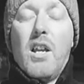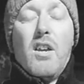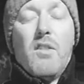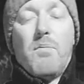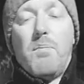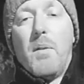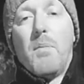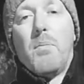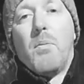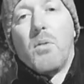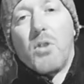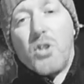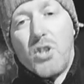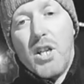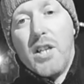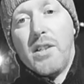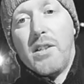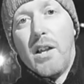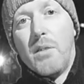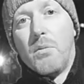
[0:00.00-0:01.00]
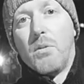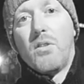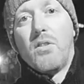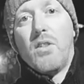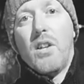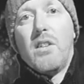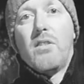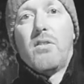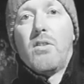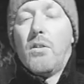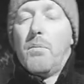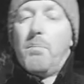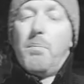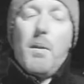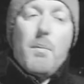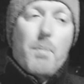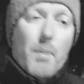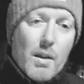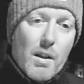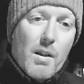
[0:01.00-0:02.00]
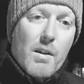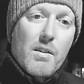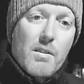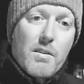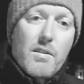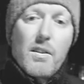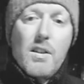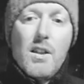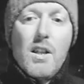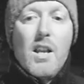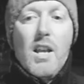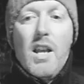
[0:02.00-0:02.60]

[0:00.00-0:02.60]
If people were shit, I would say so. People aren't.